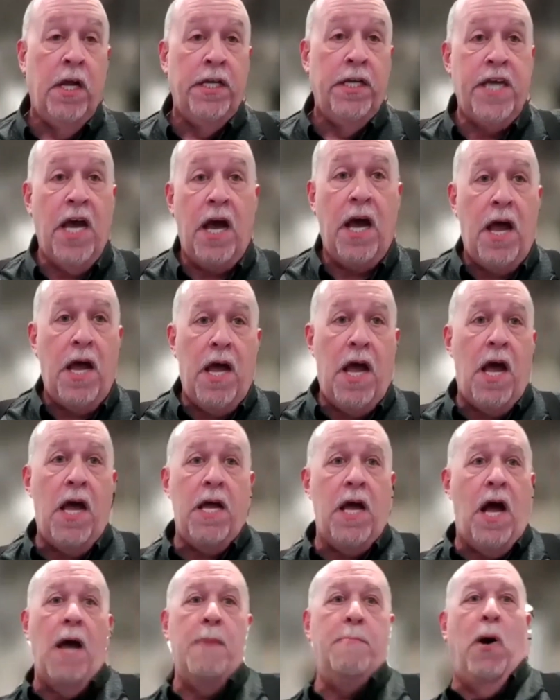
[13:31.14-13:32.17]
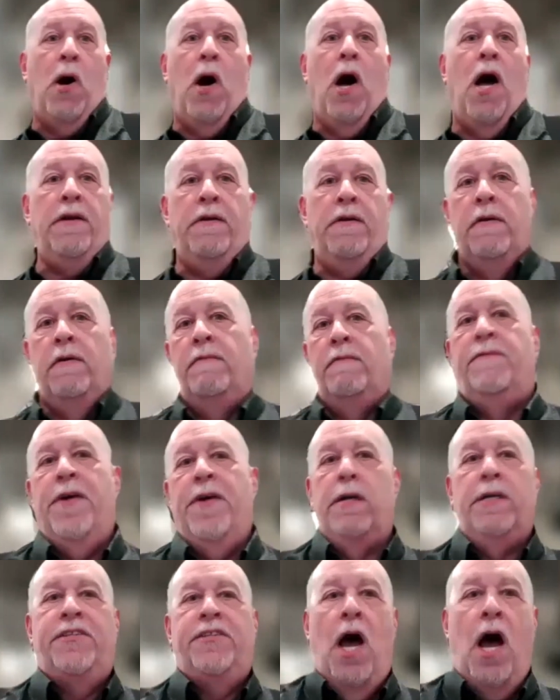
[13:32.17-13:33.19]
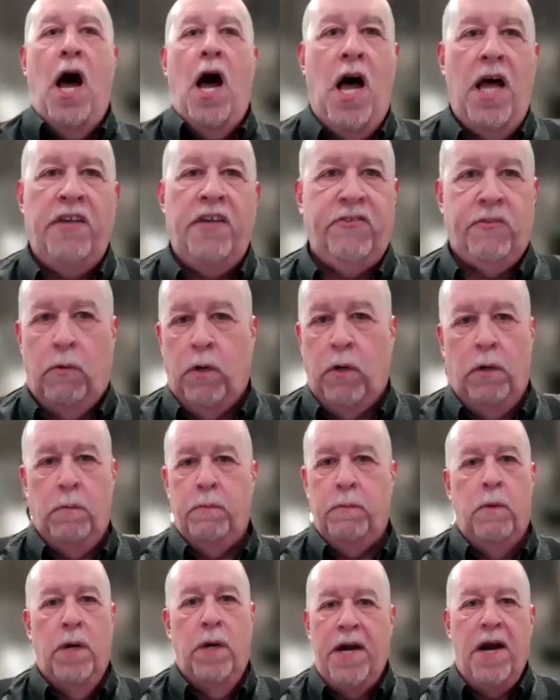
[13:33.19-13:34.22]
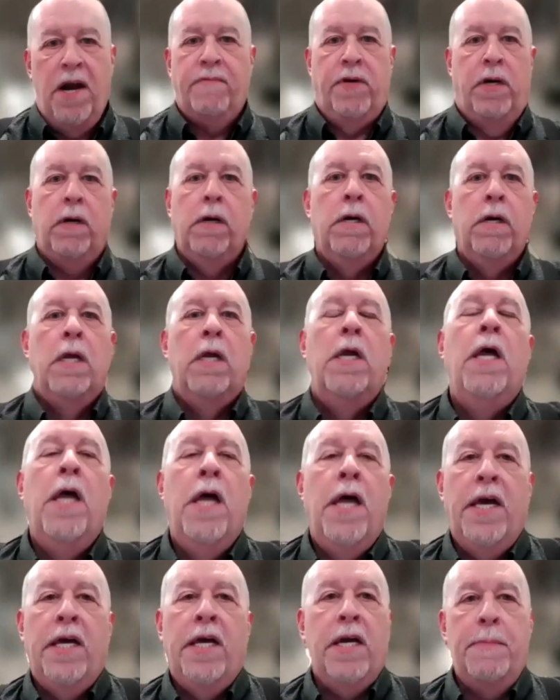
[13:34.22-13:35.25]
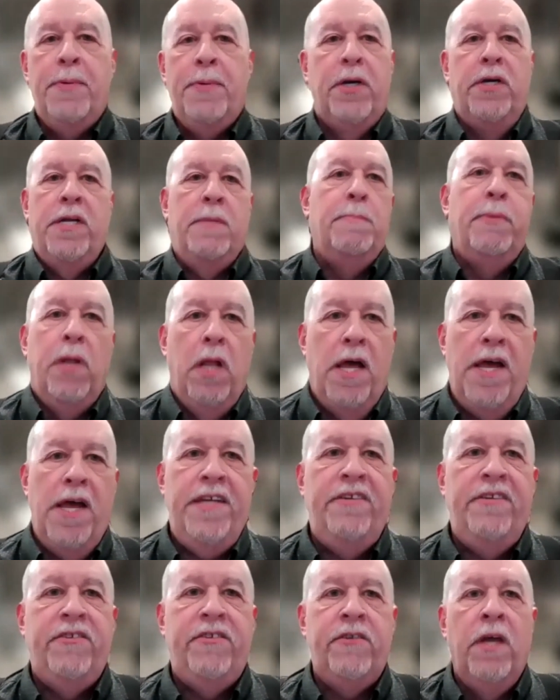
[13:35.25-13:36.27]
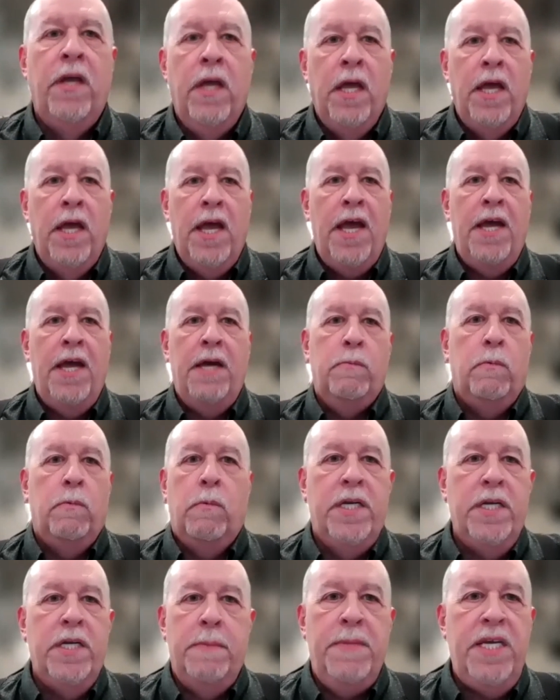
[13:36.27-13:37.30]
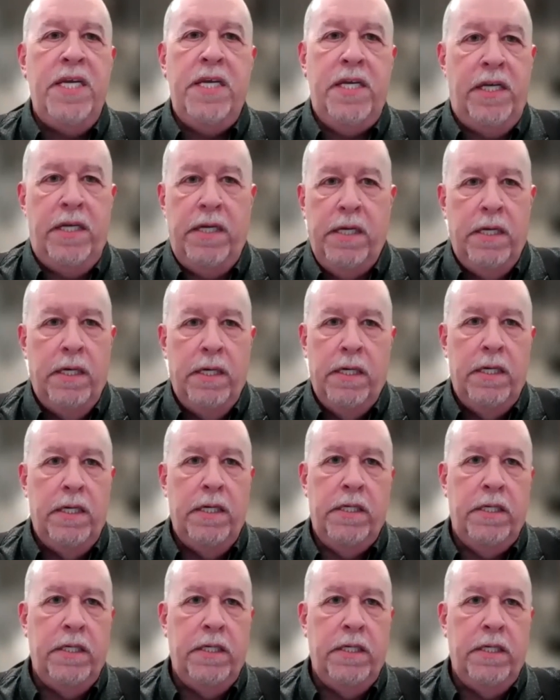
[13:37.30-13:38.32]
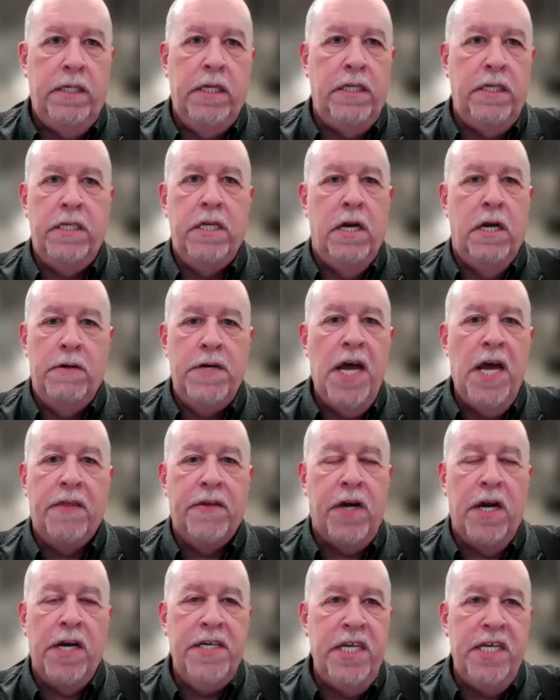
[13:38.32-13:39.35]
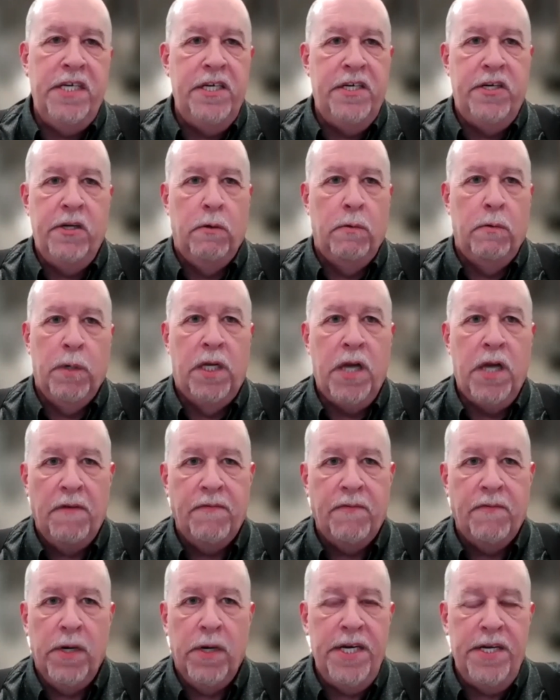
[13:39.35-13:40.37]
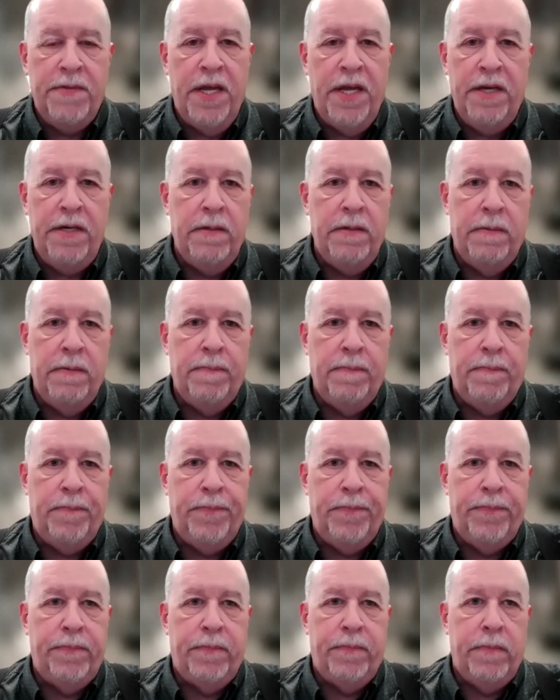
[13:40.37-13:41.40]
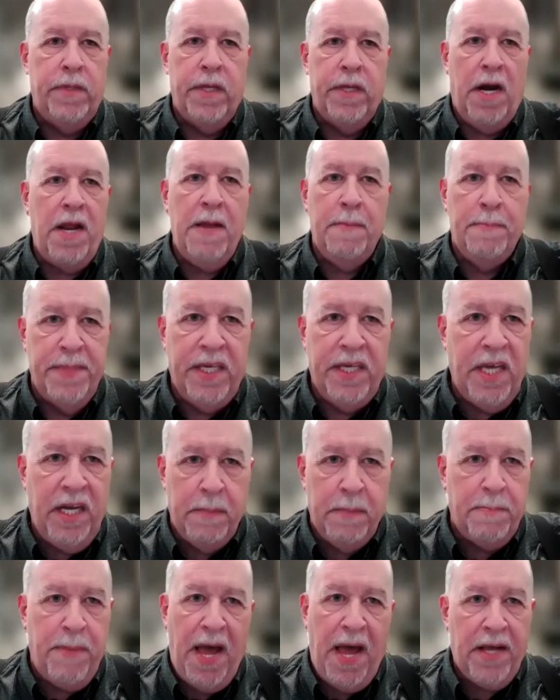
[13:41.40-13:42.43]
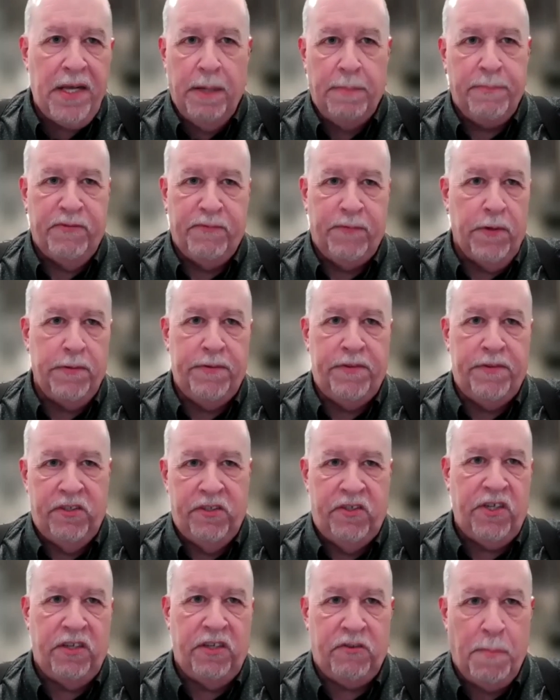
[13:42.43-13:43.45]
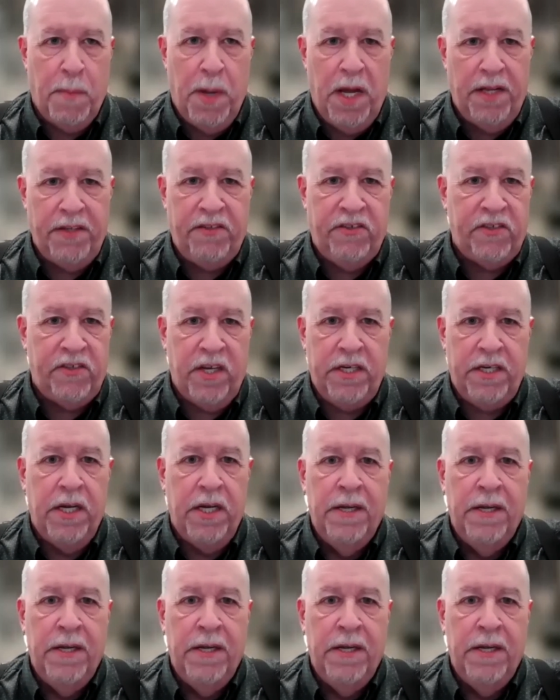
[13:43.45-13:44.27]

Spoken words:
I bought Veritas or whatever, and I put it in place. And what do you mean? Now that I need to do a recovery that I haven't been getting backups for 6 months and